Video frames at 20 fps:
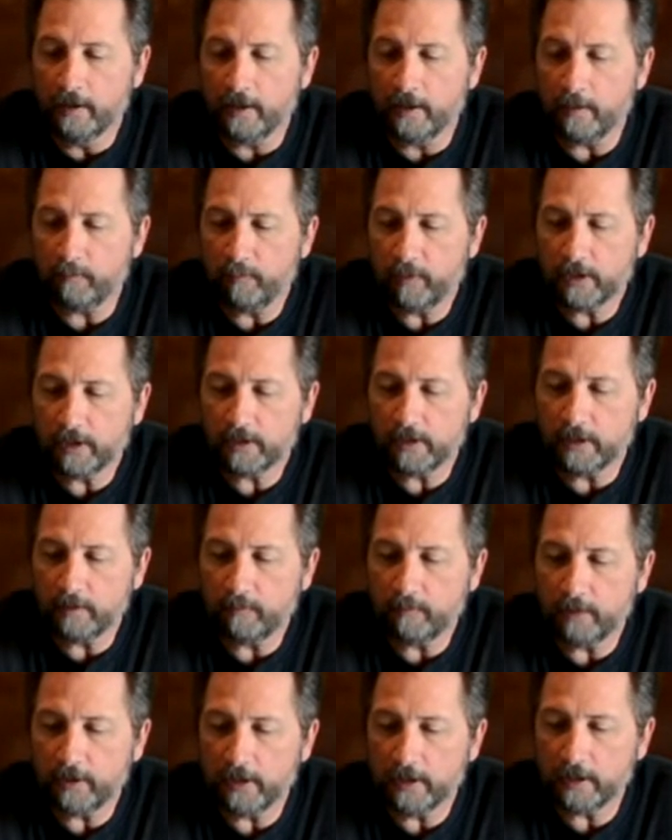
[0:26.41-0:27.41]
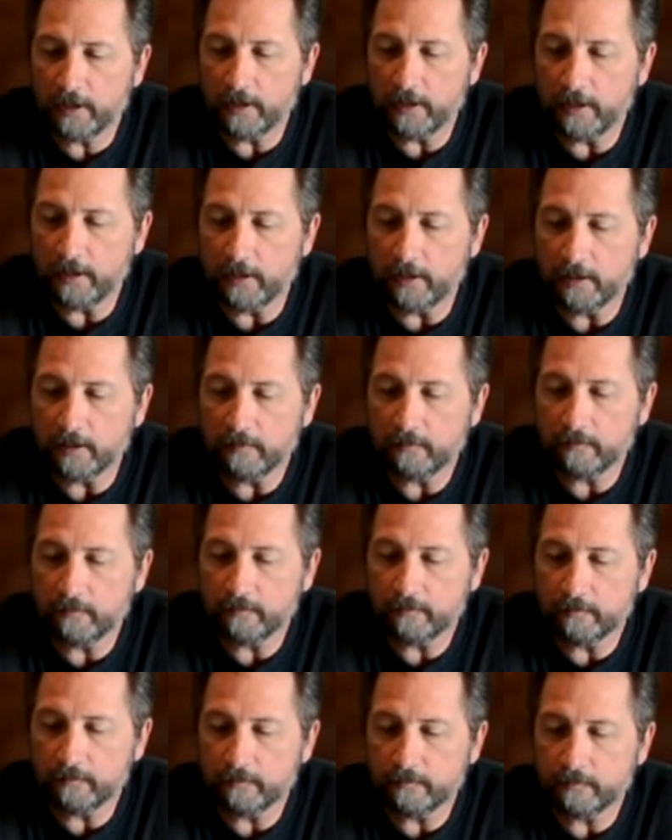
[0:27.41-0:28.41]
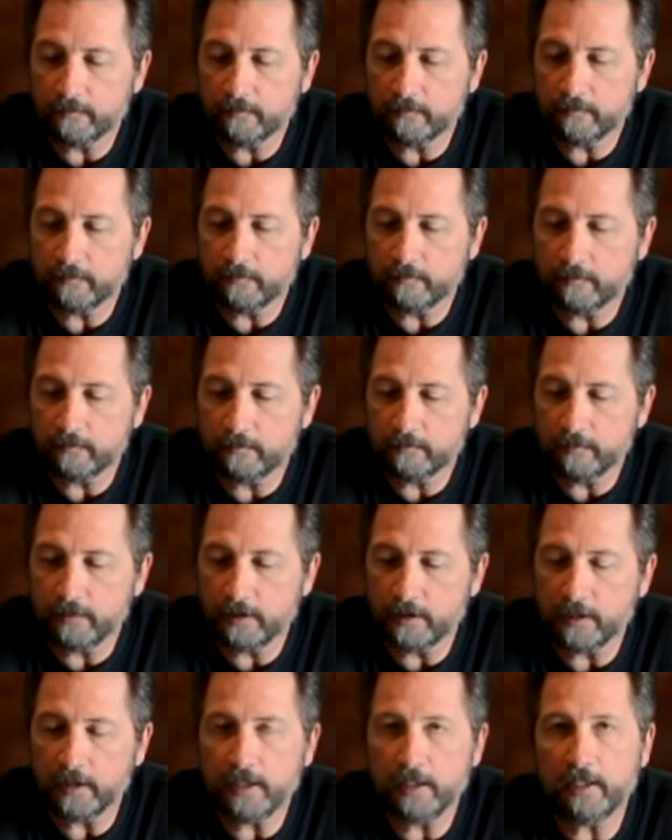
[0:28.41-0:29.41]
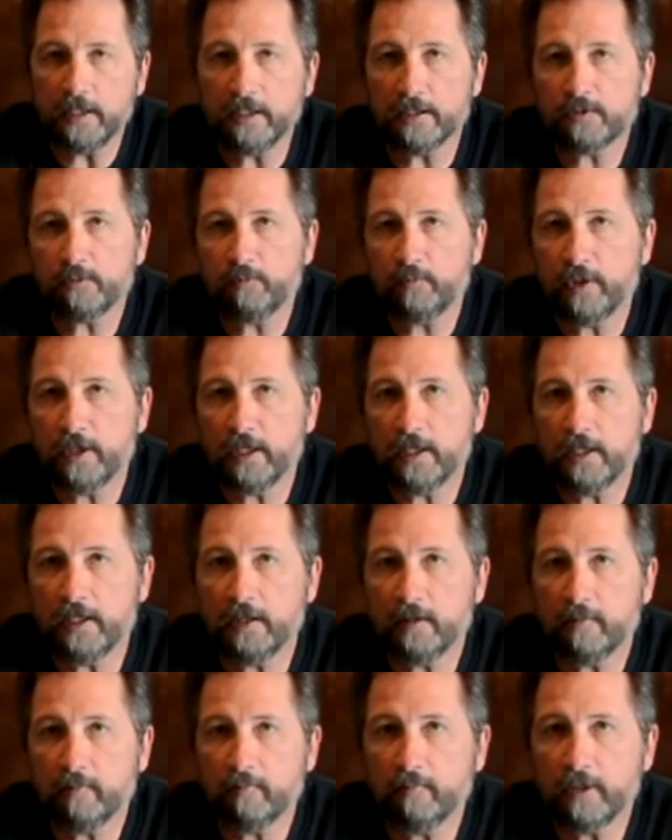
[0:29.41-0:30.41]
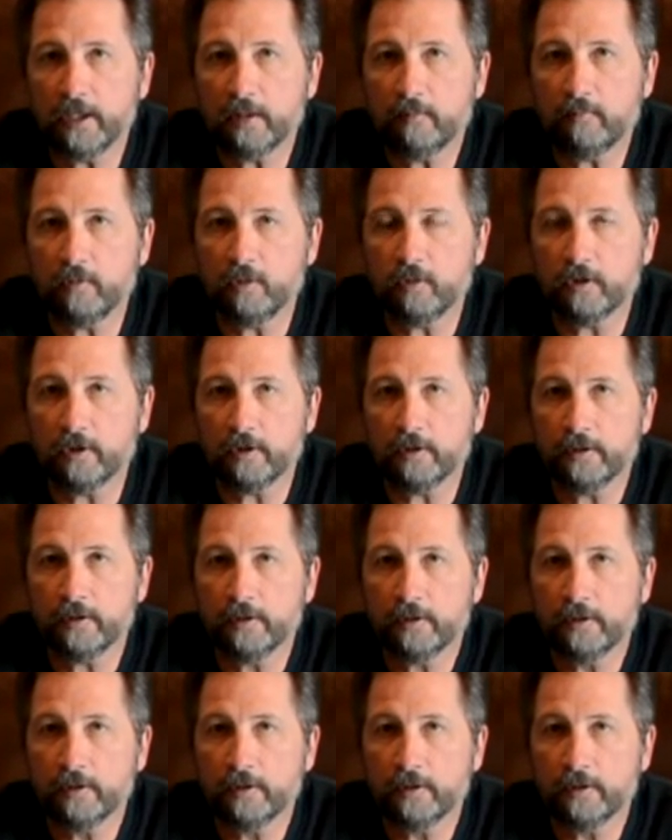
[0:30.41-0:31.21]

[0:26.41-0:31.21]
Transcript: I picked up an ESP Big Bore.